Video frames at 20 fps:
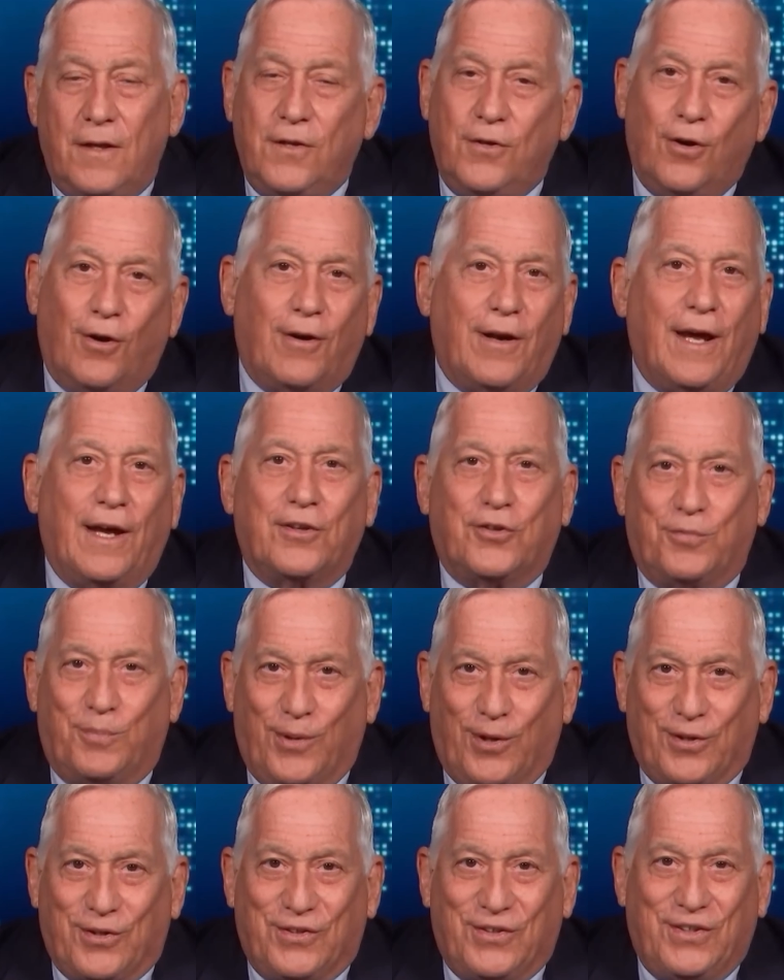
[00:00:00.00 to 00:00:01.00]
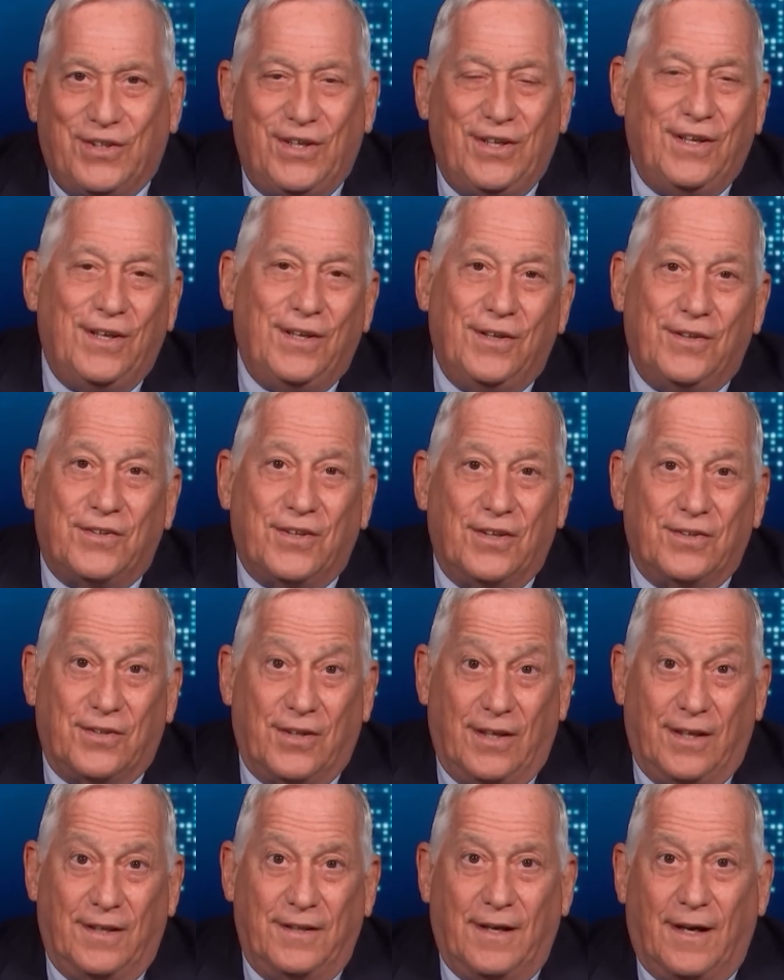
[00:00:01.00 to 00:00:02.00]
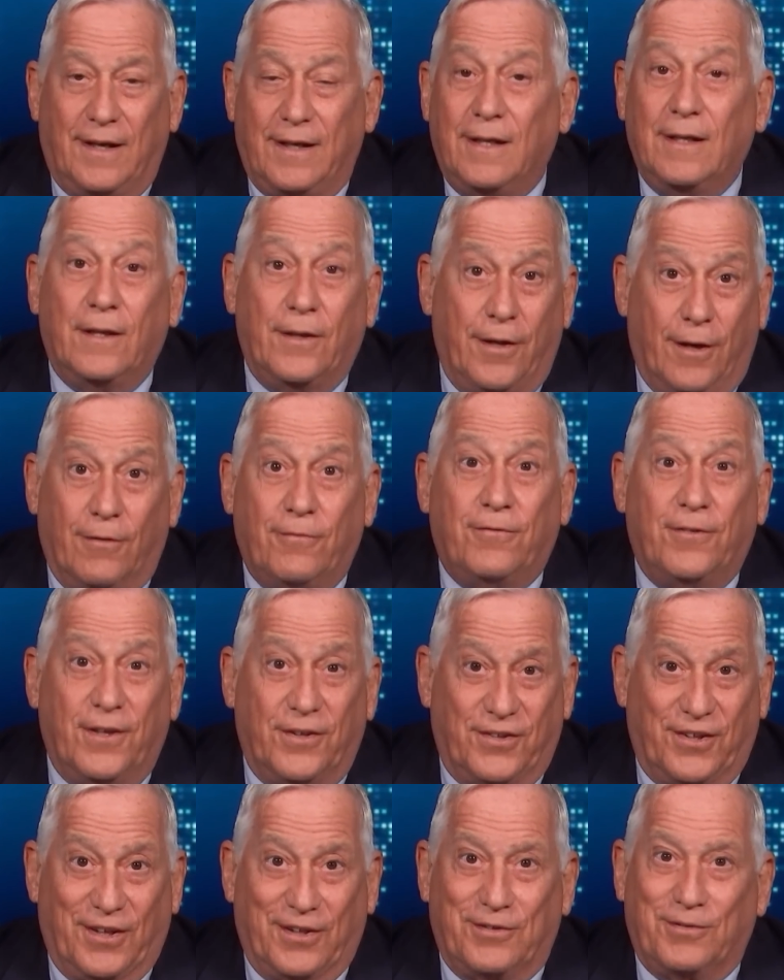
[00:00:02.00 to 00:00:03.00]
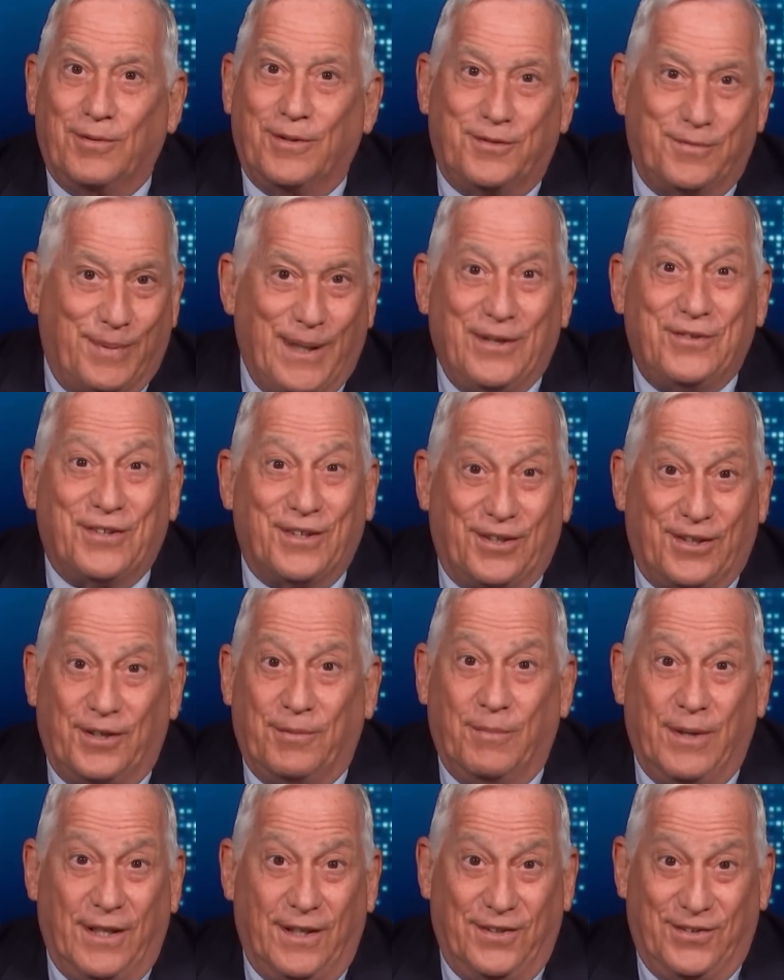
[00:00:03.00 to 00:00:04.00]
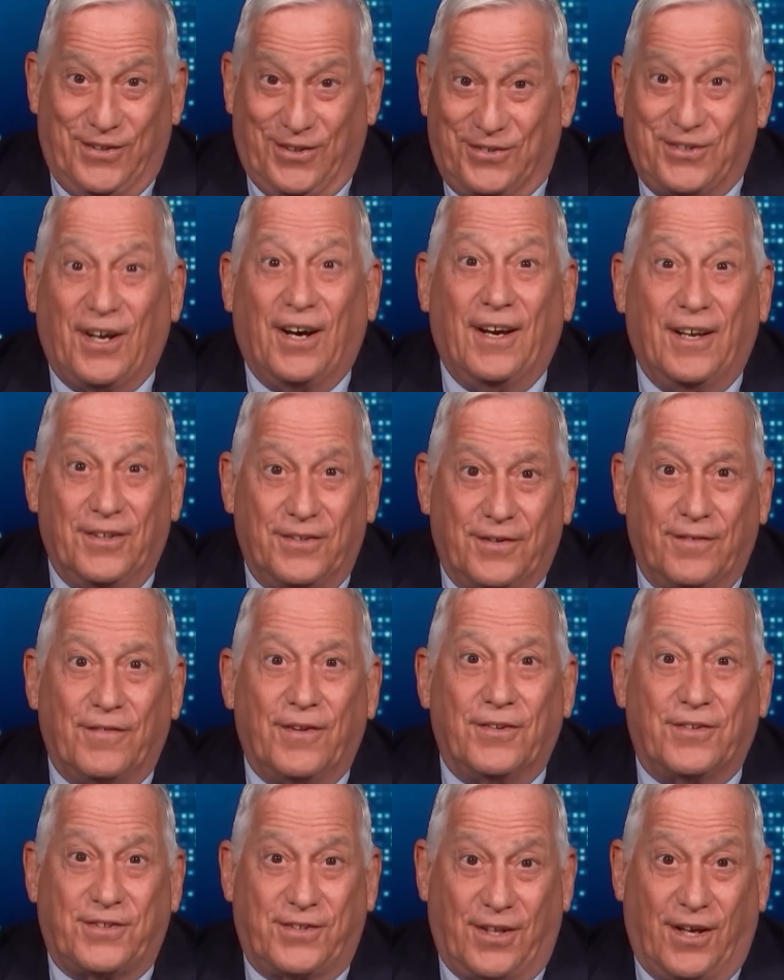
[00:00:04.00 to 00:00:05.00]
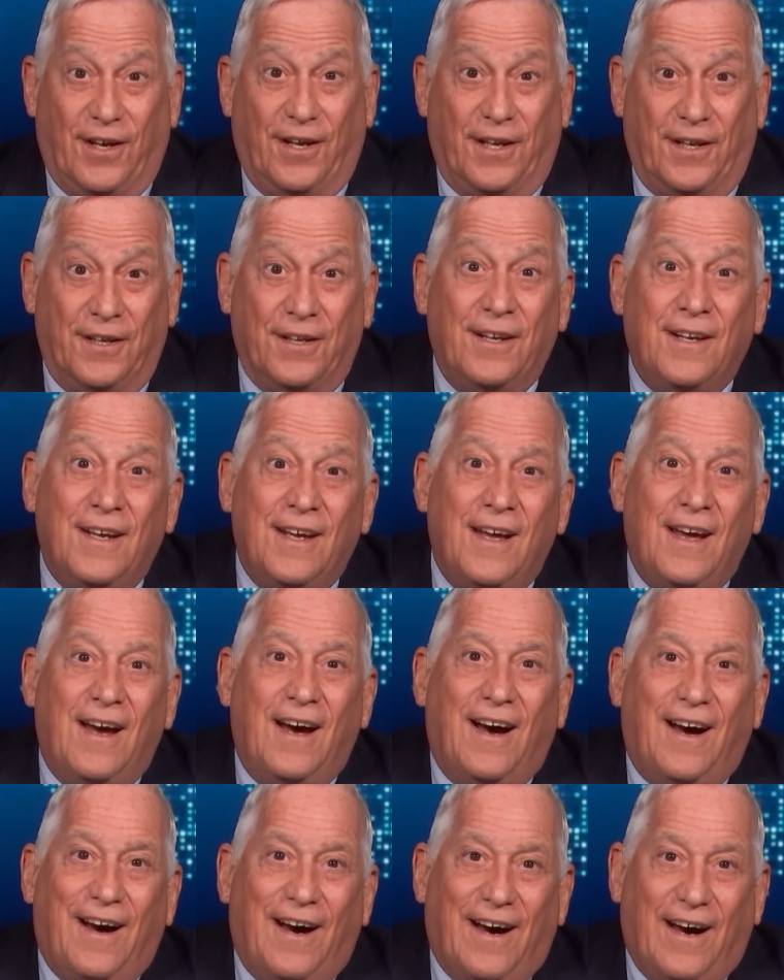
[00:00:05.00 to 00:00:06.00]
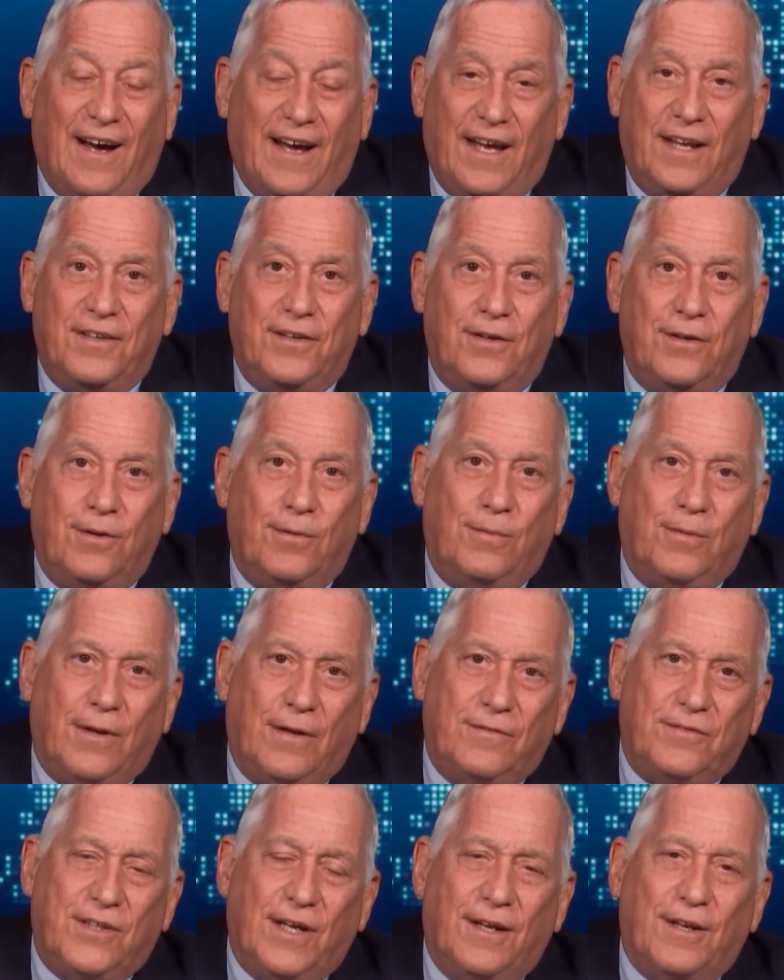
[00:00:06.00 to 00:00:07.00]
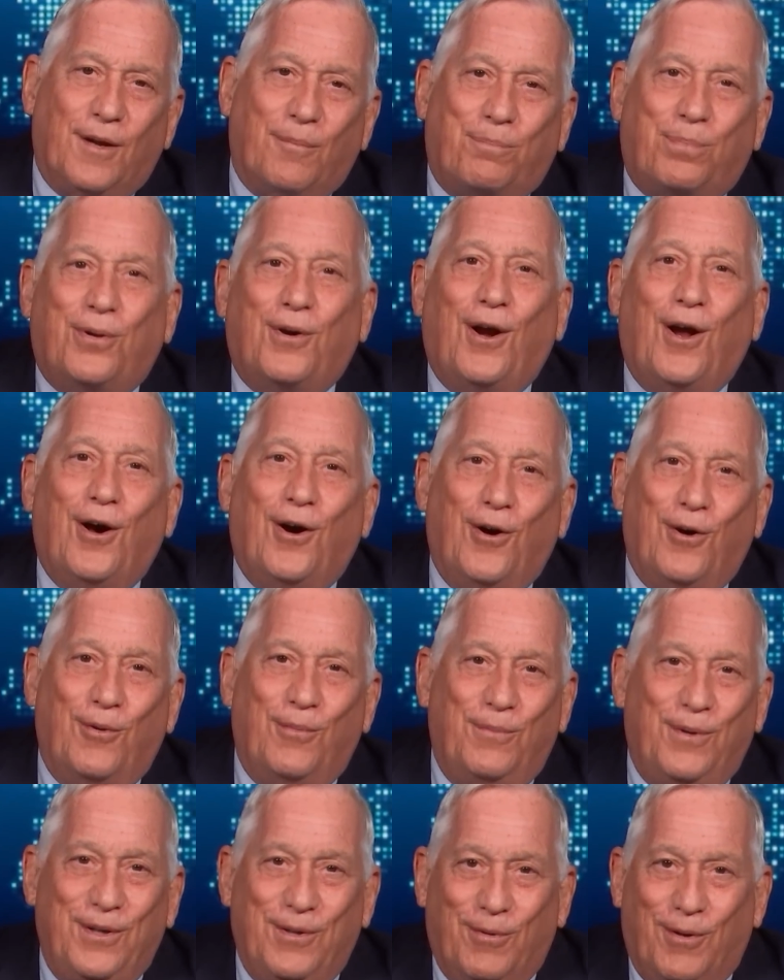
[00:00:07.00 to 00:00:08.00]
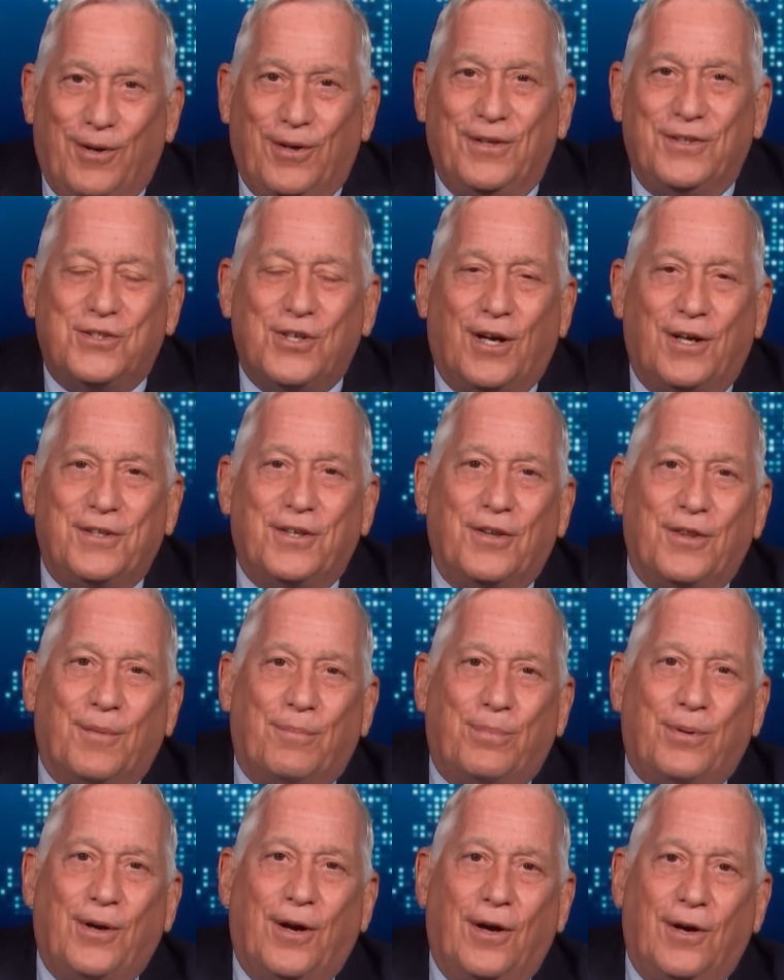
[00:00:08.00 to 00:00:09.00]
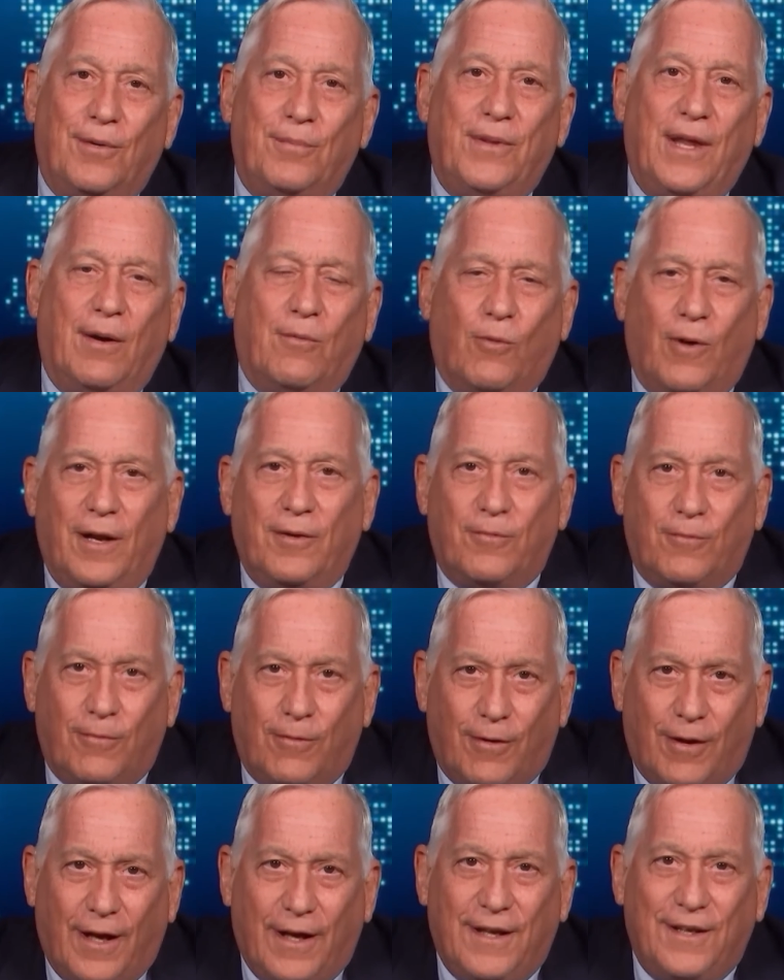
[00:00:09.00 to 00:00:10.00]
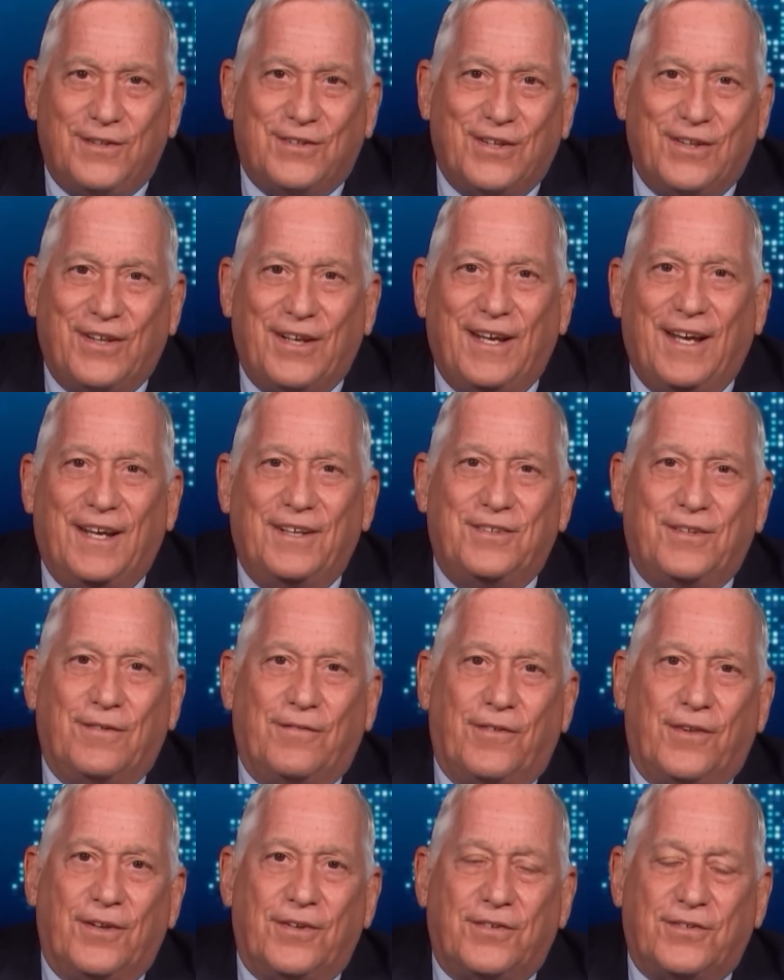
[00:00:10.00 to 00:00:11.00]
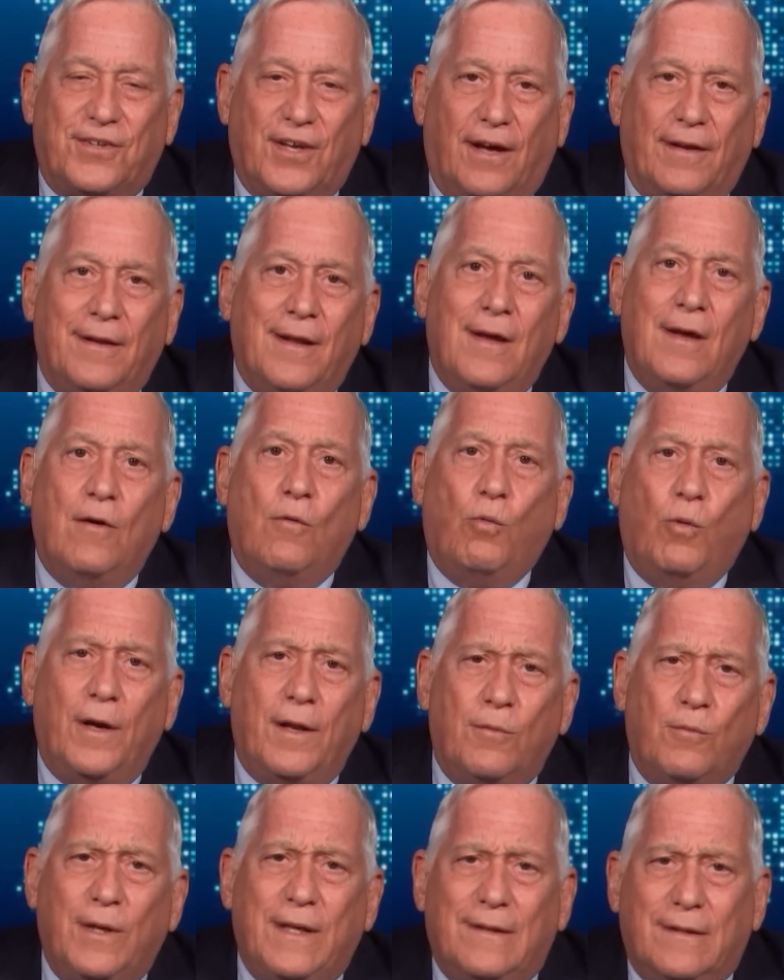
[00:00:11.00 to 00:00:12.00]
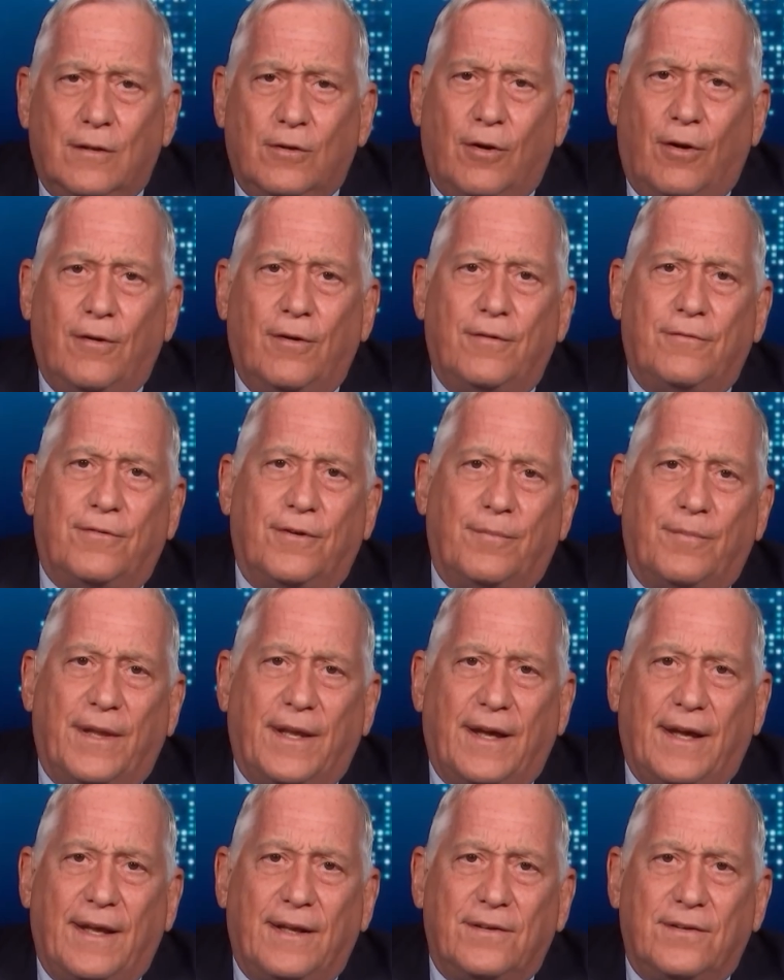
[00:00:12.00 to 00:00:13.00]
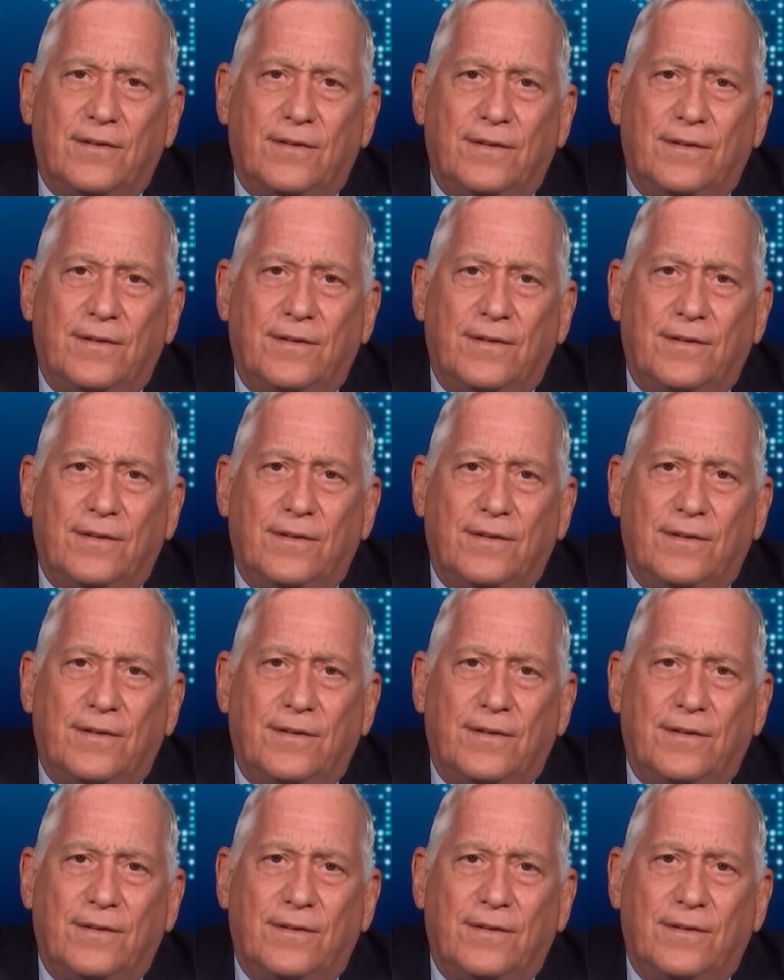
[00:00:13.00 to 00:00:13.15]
Your expertise is in heliophysics, which basically means the science of the sun. And you've done a probe. You were in charge of the probe that went right to the edge of the sun. What did we learn from that?